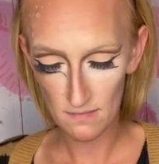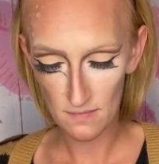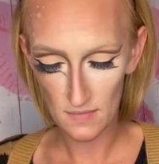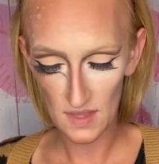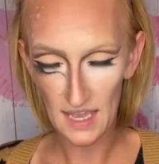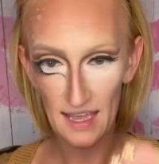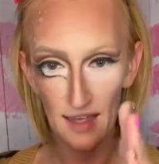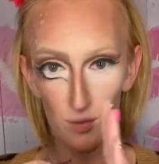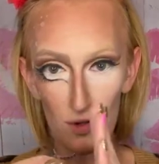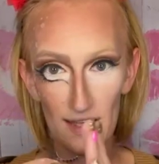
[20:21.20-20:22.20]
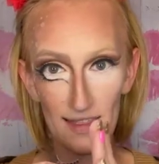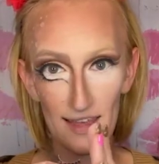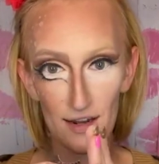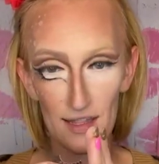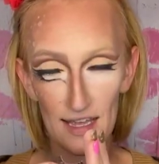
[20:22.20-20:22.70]
they get really thin
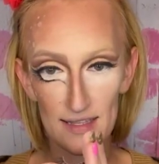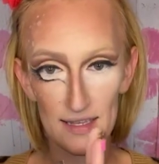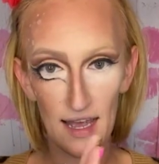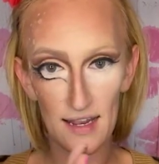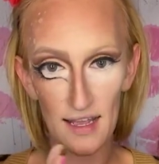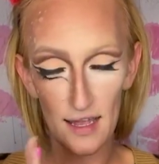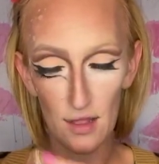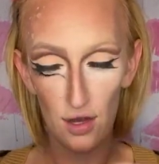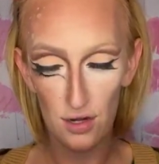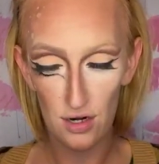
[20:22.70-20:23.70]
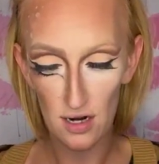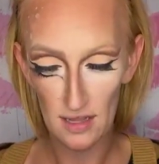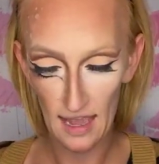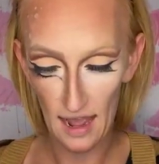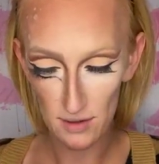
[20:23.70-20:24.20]
on the inside and get longer on the
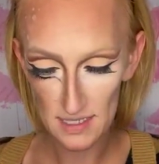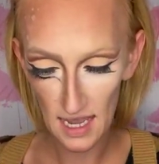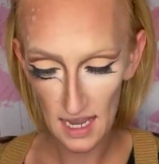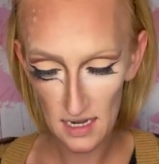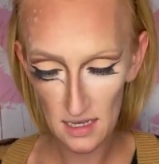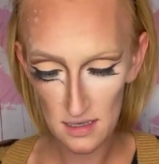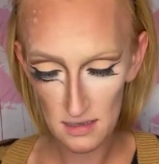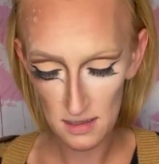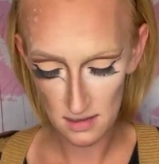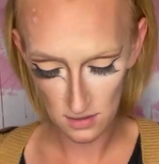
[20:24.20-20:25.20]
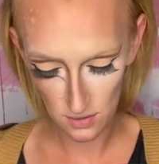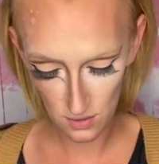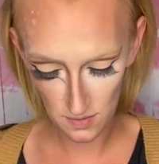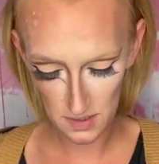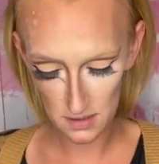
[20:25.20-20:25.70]
outside.
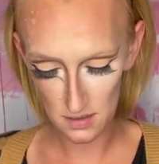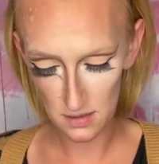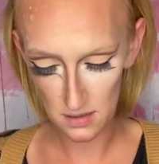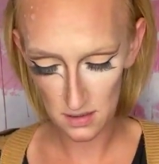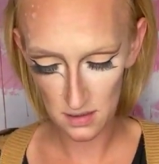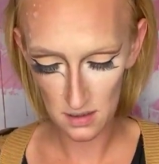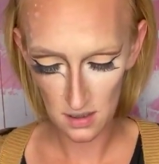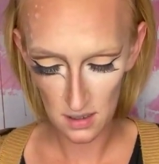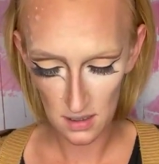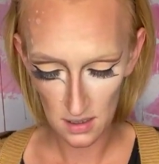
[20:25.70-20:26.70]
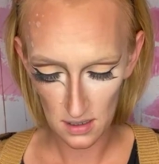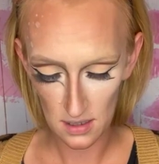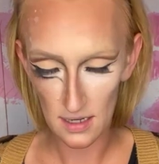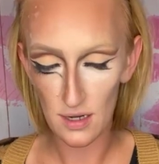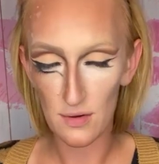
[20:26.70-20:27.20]
Oops. I
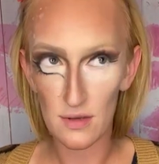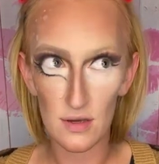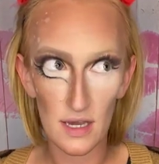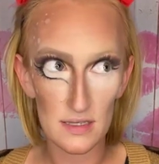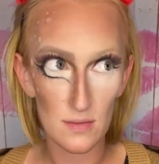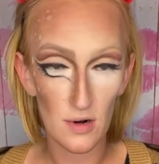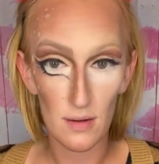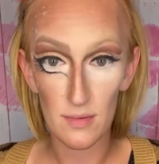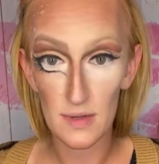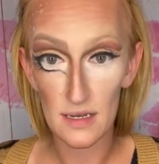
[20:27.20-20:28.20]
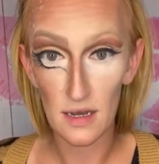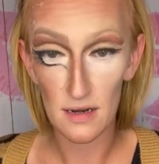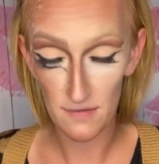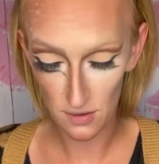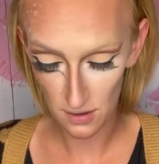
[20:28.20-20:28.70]
know you guys are probably, none of
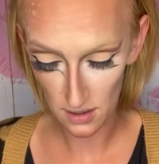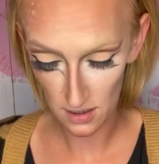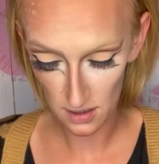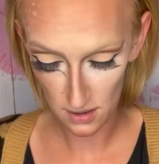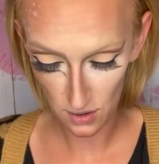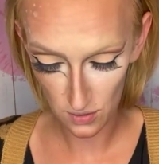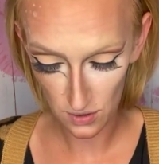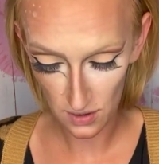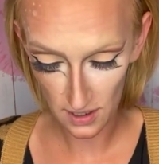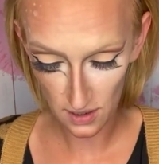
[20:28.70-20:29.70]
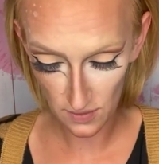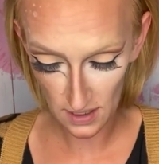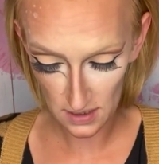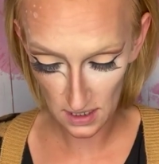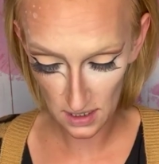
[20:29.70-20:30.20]
you are gonna go look like a
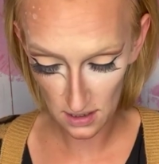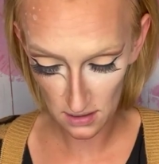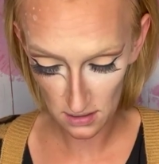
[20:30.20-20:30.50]
reindeer,